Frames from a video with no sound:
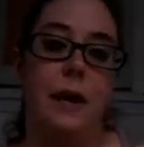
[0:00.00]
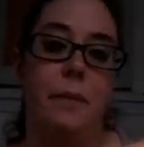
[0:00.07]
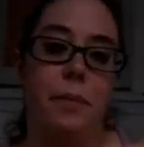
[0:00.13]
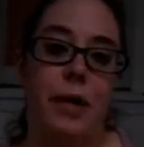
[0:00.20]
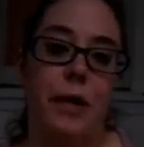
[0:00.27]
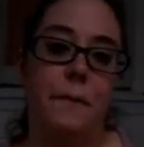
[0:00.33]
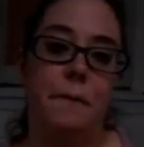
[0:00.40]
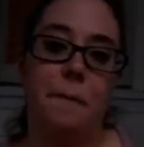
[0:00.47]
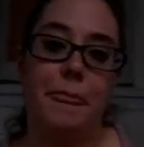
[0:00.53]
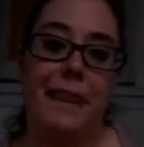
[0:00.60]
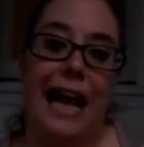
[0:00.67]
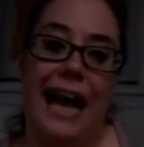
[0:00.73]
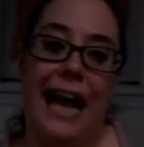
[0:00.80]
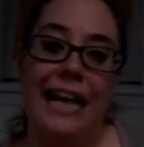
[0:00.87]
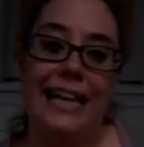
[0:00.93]
But
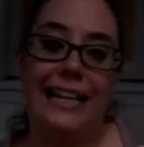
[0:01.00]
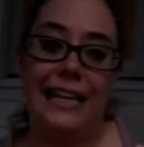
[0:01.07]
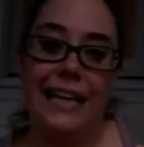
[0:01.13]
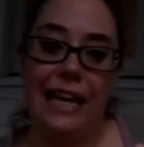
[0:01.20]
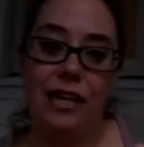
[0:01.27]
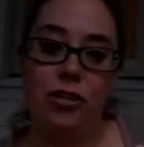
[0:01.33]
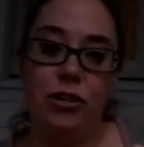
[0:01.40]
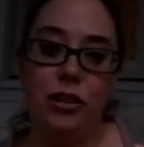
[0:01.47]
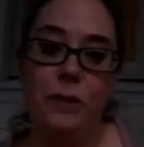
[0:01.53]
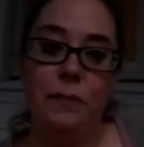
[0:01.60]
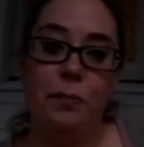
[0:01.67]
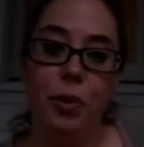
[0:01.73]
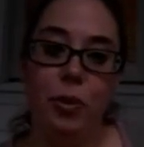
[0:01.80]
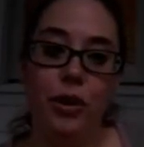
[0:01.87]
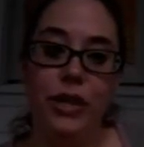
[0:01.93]
I can actually
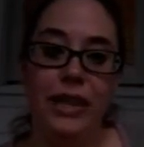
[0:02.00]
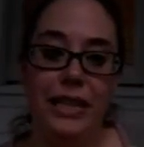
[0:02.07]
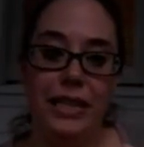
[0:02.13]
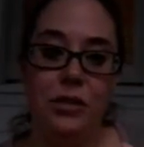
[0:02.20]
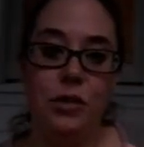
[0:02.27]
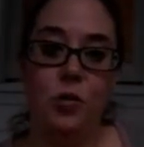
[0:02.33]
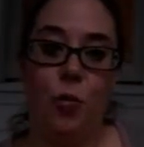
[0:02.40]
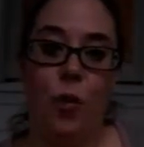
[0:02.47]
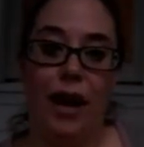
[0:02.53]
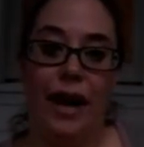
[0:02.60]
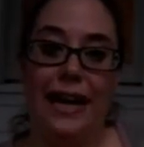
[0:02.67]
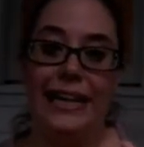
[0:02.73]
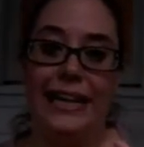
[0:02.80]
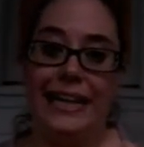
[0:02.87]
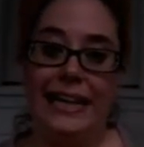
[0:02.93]
put this
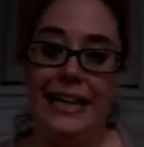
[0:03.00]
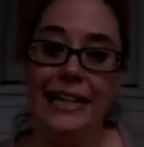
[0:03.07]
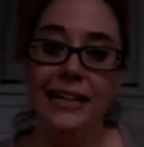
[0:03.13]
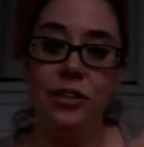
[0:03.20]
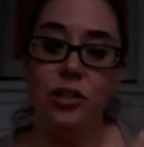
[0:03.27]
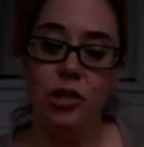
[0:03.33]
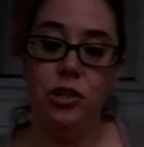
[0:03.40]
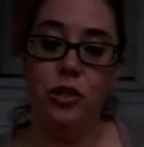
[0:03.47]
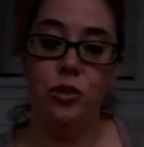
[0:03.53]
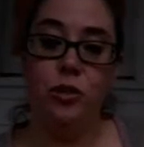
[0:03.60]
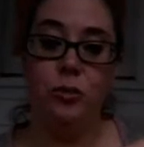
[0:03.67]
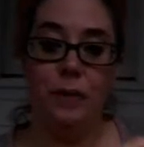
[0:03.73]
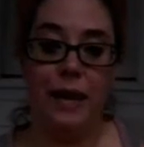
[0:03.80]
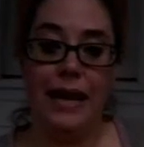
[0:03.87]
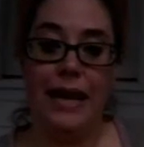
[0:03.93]
wine
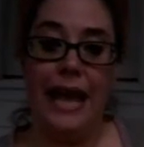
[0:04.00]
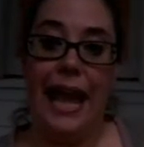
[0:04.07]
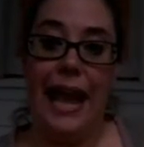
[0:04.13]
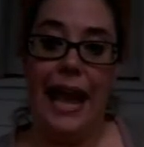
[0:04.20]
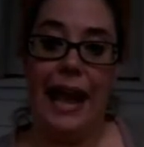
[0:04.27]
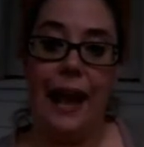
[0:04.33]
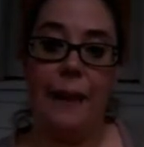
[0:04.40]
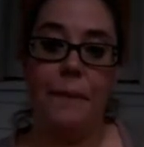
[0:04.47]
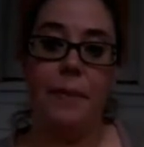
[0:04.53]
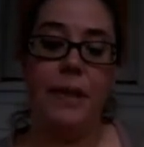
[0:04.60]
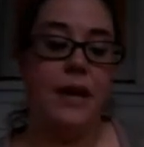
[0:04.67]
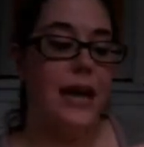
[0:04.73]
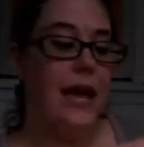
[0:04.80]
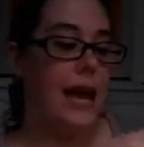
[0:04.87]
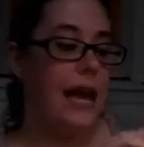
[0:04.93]
into my app,
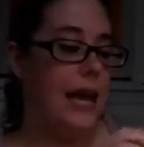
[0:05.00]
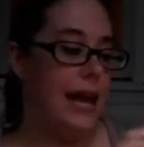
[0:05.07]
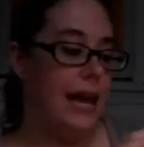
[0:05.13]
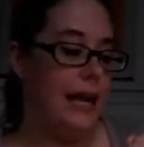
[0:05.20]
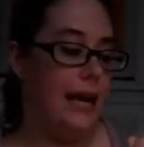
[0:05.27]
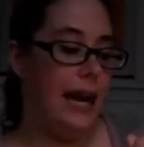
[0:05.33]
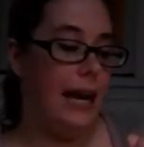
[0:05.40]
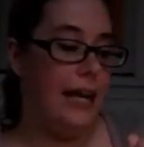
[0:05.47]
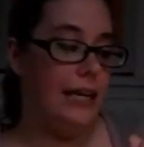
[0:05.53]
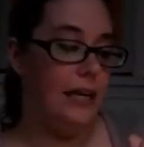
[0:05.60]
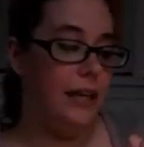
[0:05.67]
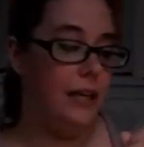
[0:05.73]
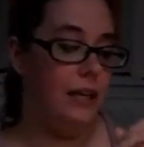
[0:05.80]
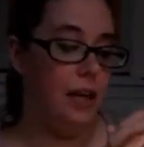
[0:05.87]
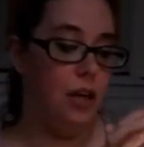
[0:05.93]
and I
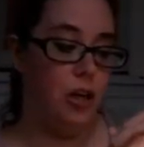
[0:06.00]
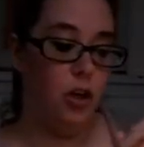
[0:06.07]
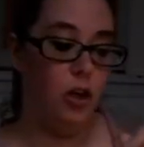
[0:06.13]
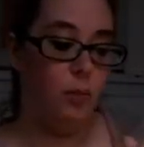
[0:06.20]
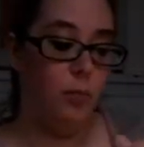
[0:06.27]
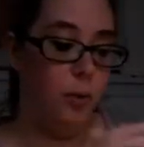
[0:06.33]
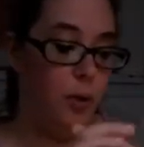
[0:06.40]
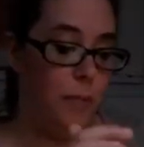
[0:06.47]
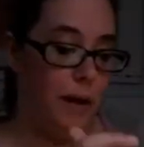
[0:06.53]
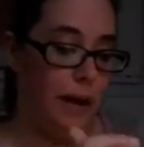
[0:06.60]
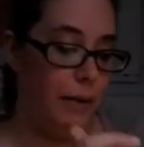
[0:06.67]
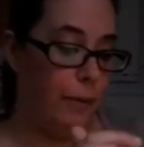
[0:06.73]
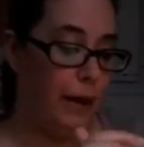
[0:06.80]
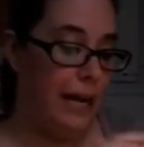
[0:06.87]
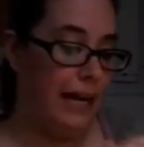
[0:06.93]
can, put my
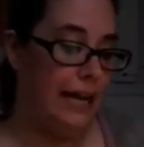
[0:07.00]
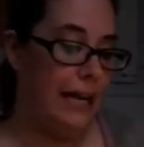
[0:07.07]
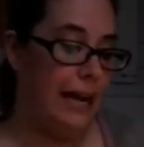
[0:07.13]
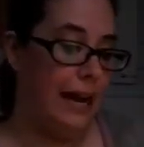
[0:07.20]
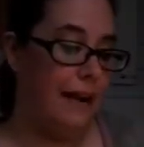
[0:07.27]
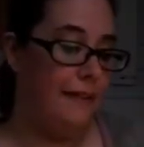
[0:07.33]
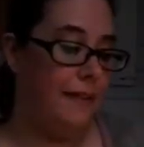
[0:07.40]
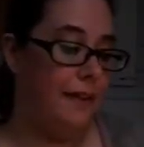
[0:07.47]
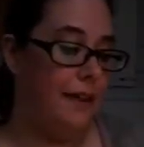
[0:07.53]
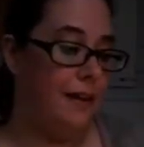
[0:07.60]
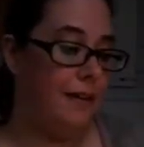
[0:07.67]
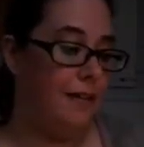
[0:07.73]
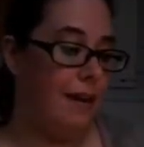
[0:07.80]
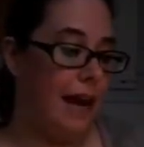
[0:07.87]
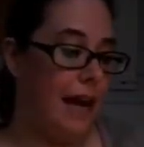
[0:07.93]
rating on
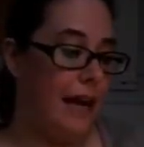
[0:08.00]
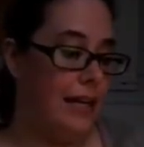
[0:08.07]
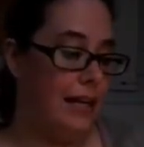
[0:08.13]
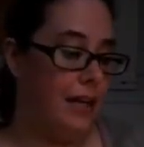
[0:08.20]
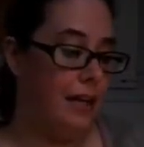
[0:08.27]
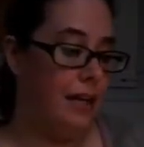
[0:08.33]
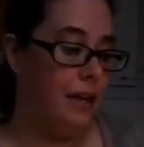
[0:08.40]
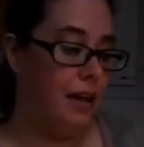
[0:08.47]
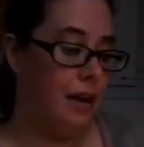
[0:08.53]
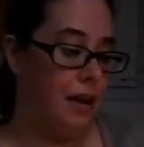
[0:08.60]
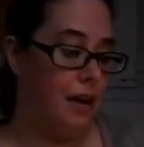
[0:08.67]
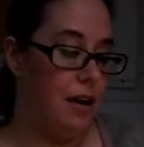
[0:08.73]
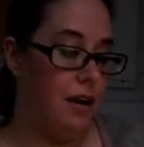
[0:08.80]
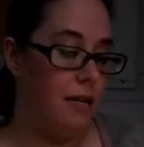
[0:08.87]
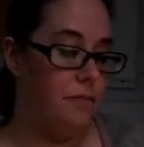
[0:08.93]
there. I
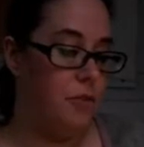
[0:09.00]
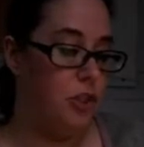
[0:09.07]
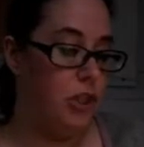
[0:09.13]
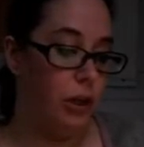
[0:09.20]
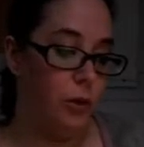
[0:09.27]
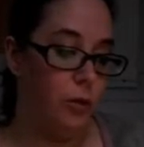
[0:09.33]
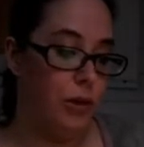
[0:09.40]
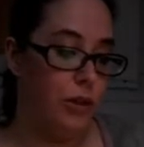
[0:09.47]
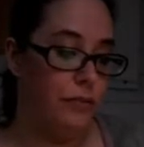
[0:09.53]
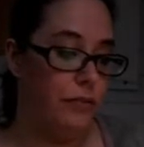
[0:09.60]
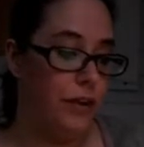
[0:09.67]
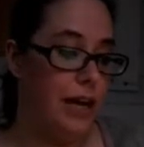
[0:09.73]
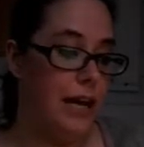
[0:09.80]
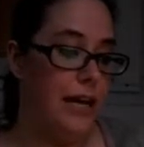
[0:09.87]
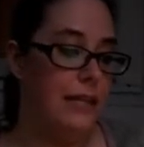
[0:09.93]
can share it with
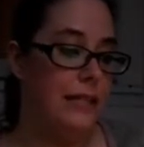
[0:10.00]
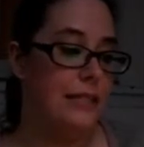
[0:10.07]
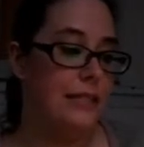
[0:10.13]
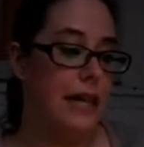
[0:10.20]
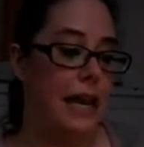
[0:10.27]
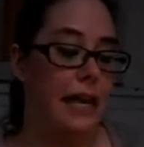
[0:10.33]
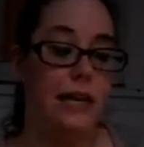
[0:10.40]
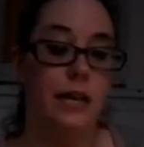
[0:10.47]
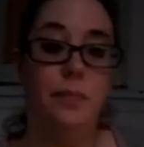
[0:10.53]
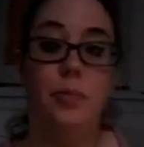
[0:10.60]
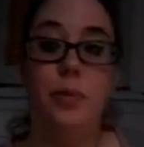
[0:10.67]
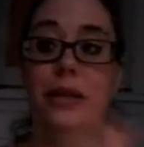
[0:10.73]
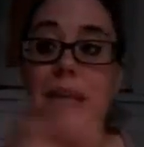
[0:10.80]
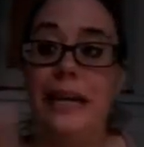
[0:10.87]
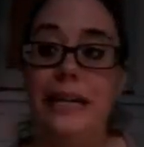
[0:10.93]
friends. I can
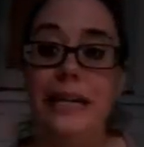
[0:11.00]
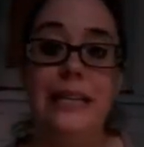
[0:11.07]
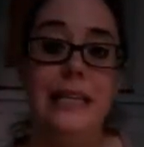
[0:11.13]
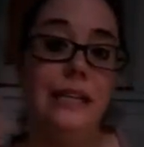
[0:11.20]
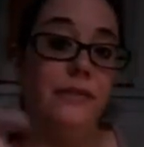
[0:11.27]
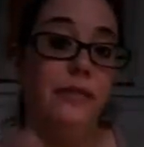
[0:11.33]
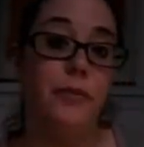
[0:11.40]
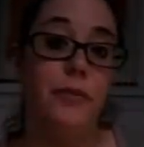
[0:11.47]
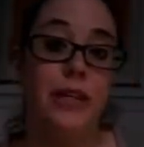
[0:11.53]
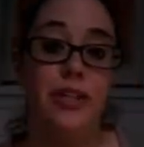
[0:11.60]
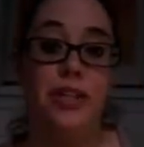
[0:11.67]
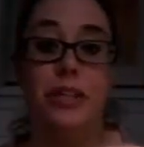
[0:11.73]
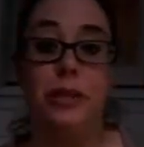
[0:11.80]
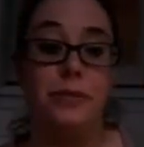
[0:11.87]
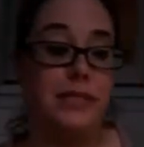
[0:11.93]
put any of the
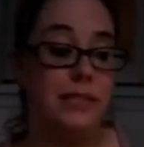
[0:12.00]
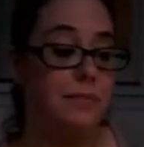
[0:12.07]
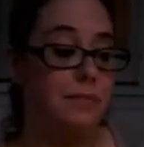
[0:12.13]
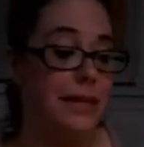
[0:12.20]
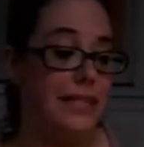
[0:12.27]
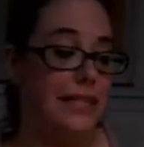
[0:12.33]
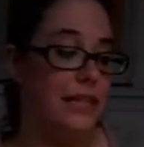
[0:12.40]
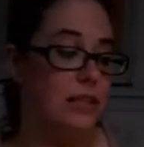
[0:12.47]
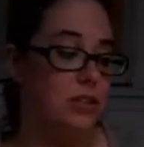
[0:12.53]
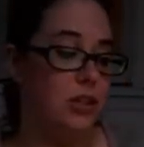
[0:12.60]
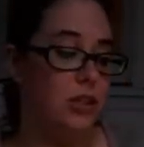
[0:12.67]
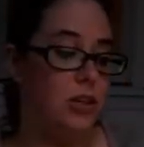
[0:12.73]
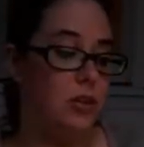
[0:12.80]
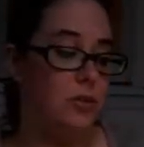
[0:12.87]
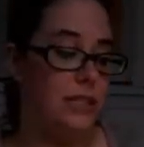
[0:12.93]
information that was in my
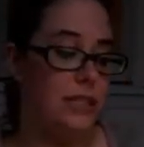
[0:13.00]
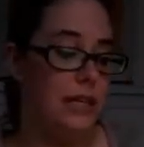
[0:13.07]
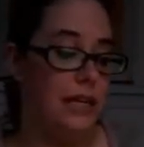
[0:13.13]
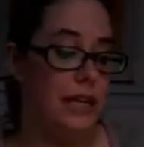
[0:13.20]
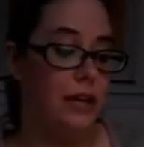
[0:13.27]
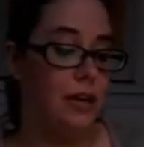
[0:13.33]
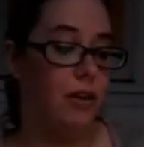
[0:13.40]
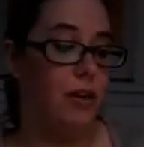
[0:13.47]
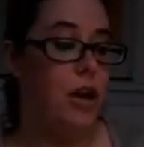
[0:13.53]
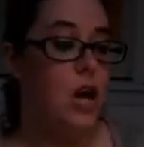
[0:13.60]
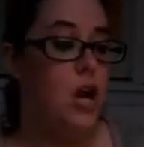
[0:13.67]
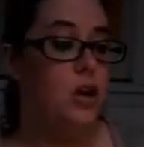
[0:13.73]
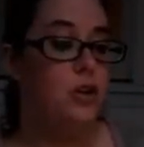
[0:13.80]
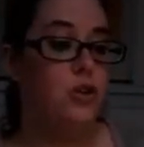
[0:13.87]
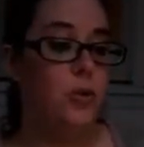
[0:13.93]
tasting notes in here.
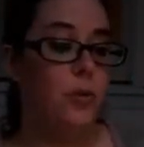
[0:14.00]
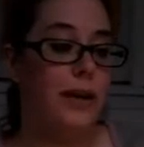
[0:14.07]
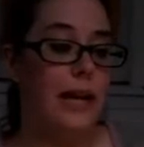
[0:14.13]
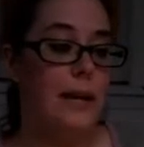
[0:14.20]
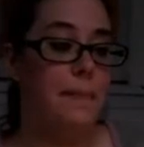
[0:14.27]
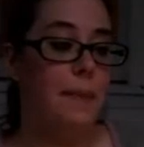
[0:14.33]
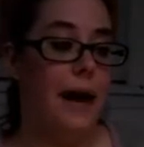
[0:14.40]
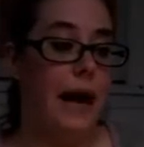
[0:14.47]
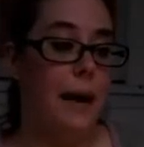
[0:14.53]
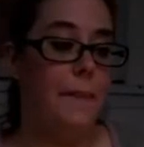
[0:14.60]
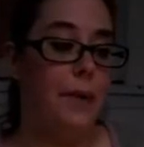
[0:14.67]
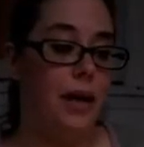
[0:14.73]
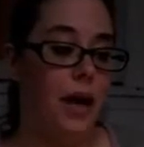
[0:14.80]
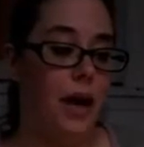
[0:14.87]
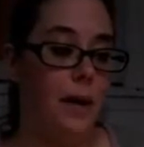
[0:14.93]
So when I pop
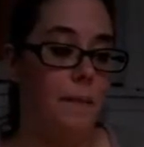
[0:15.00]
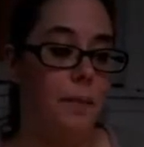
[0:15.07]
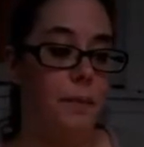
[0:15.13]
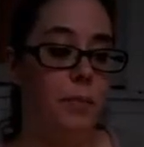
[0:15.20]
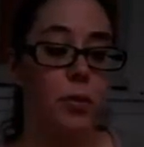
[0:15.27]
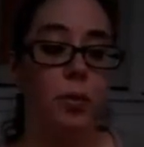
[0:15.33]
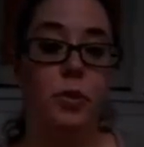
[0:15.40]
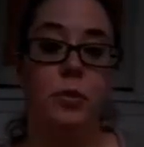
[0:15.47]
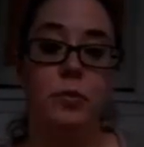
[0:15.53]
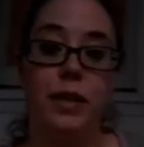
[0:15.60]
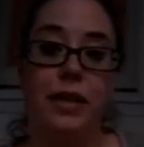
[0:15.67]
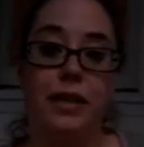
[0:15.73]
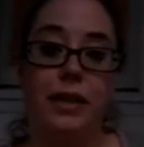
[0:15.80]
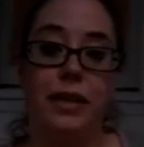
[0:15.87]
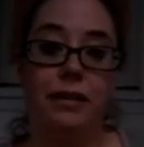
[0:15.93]
it up, boom,
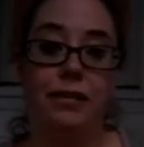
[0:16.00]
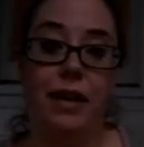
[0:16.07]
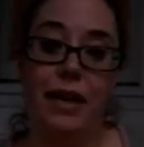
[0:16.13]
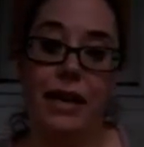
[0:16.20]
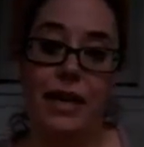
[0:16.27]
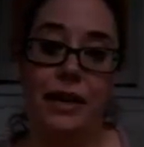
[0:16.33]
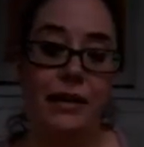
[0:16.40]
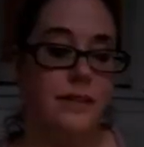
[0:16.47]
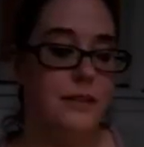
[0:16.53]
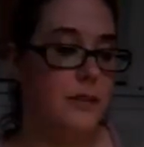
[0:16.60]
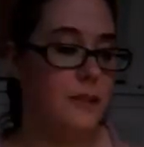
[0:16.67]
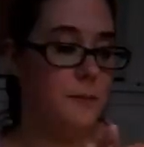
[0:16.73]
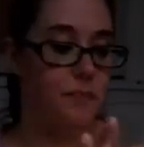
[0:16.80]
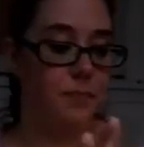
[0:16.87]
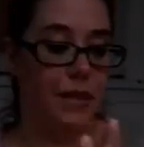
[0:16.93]
there it
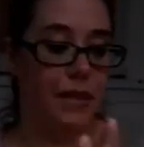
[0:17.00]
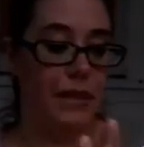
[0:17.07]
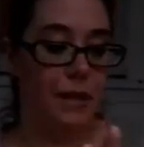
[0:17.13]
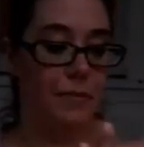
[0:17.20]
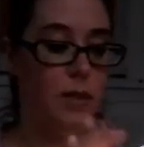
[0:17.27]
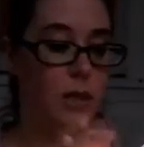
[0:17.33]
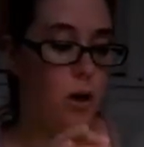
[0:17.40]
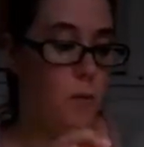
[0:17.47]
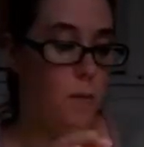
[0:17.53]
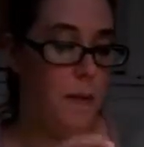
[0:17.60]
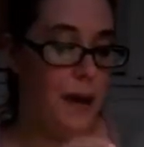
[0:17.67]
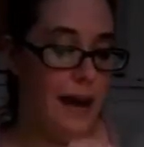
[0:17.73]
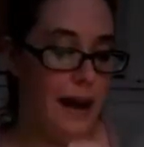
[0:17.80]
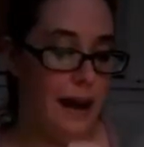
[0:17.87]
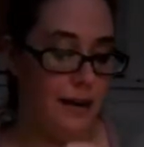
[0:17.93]
is. Now I'm going to go
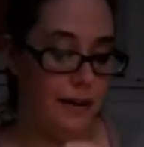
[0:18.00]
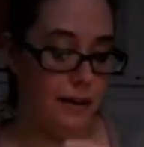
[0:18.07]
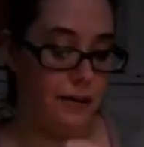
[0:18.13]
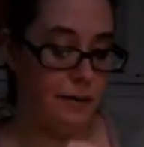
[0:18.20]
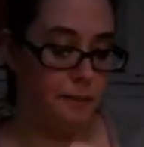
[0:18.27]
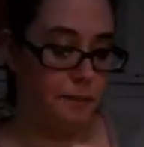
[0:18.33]
back